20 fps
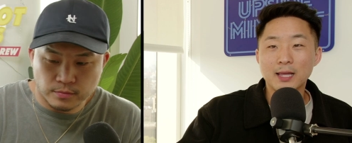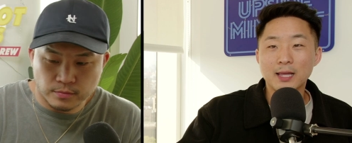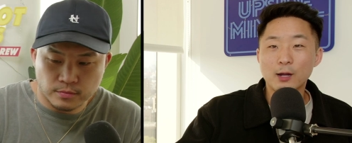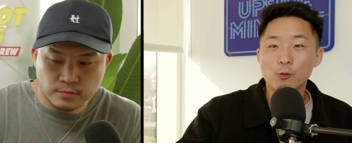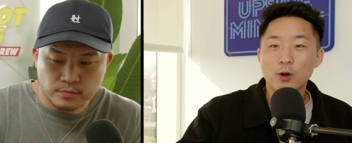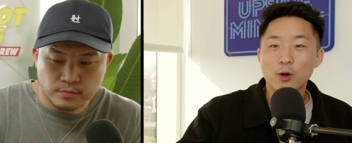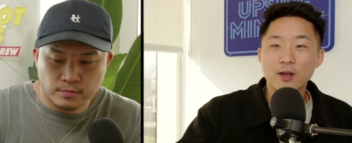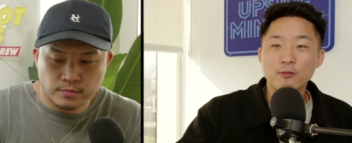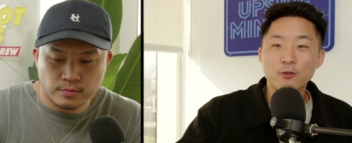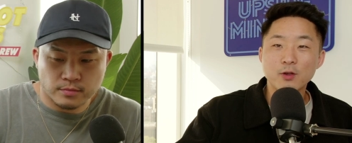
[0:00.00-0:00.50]

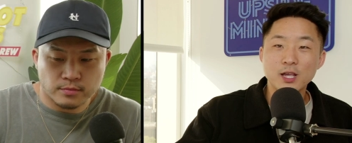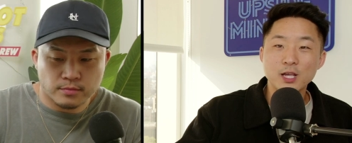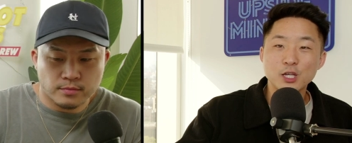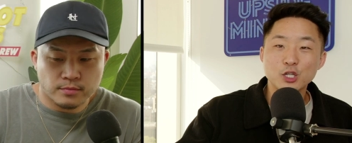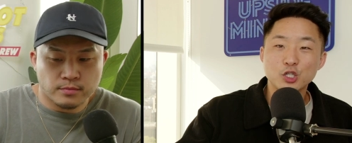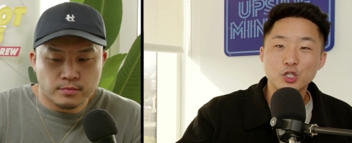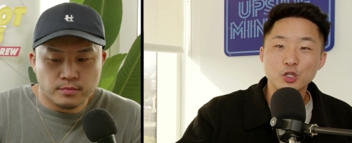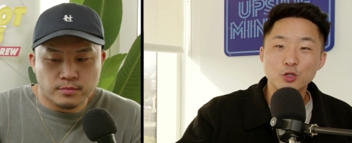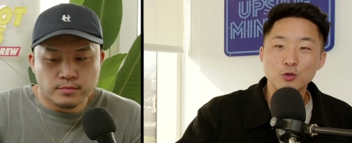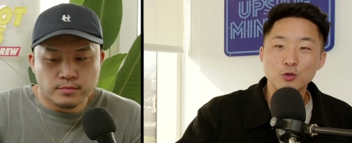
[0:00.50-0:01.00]
Speaker 1: Like, whatever
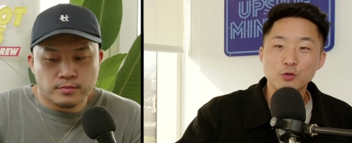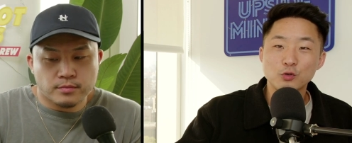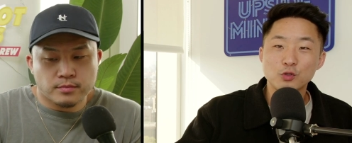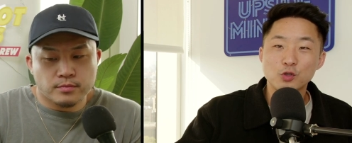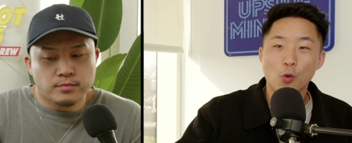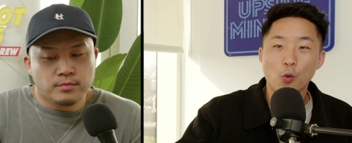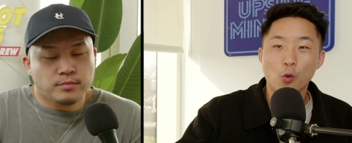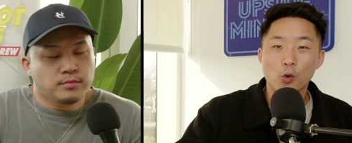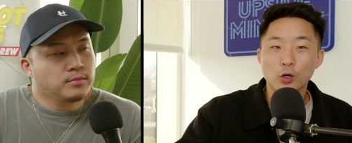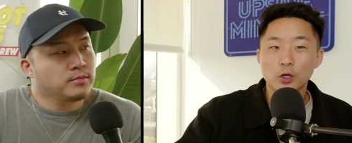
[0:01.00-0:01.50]

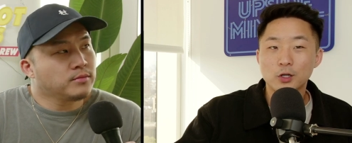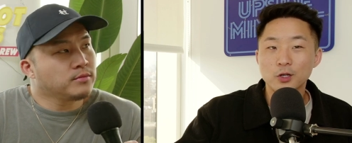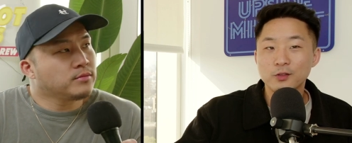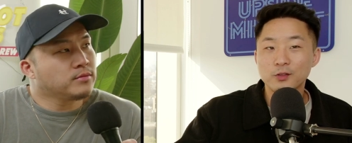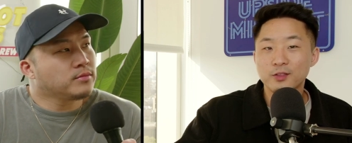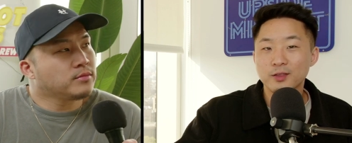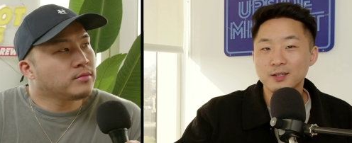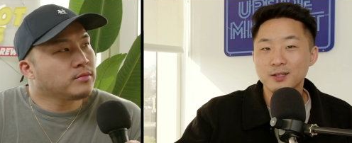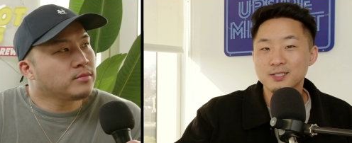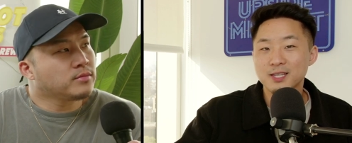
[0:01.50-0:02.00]
issues or
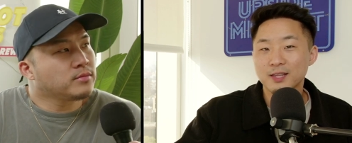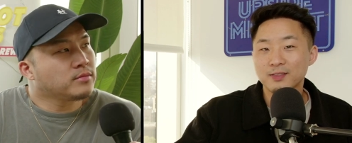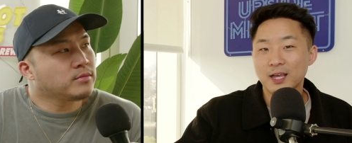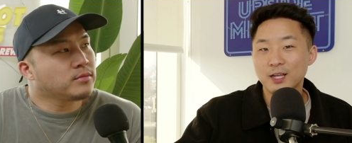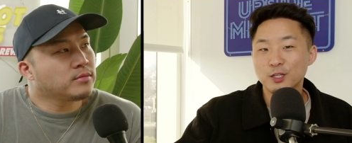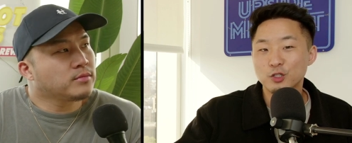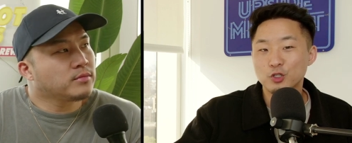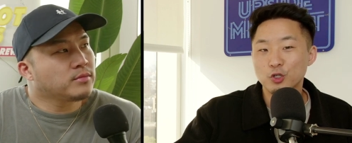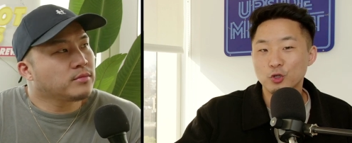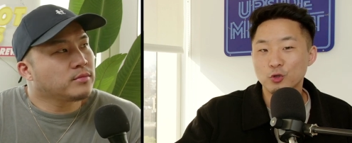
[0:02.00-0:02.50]
good things that
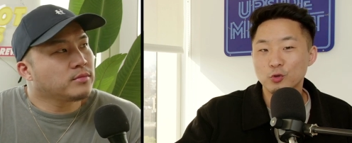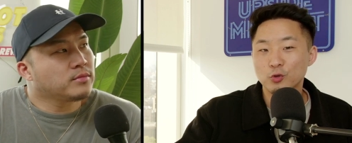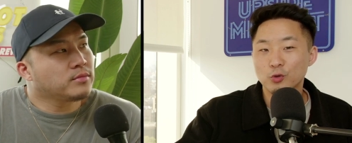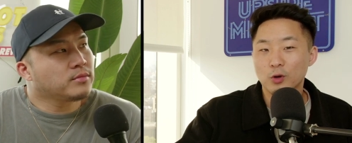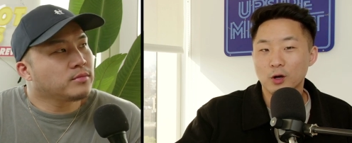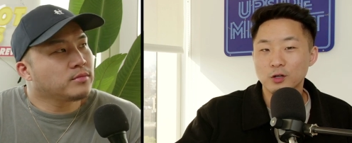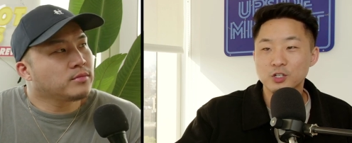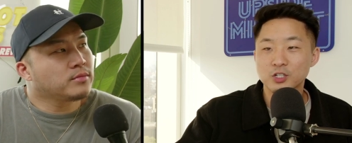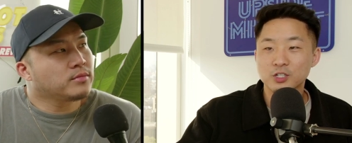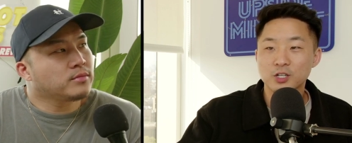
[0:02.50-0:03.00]
they do
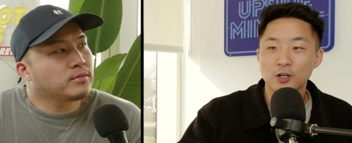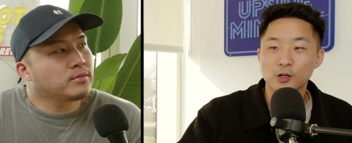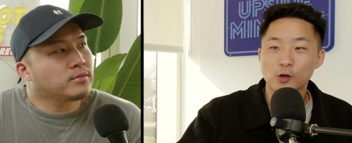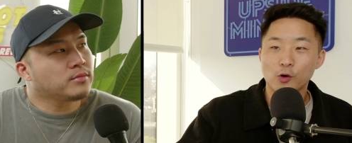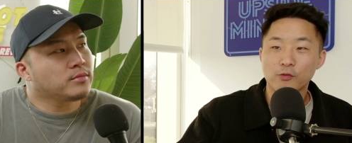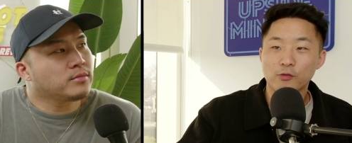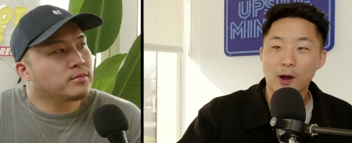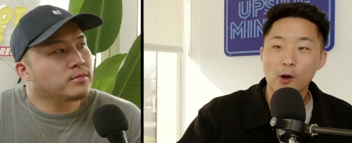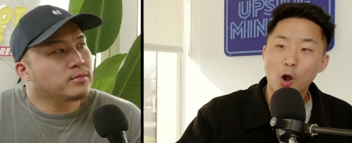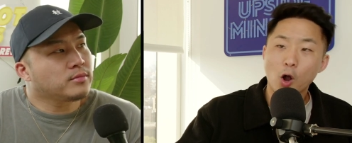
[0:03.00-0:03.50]
are just going to
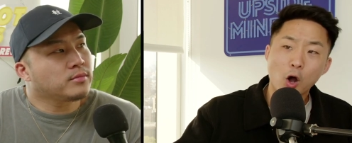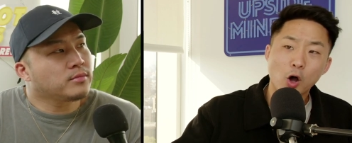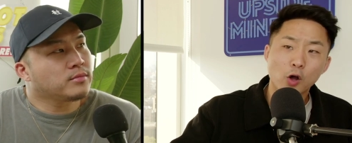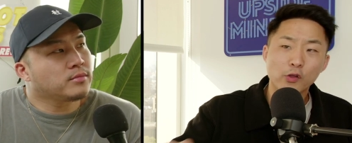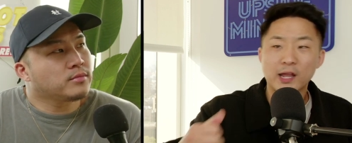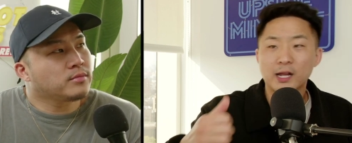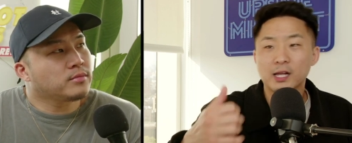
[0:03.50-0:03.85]
go viral. Oh, they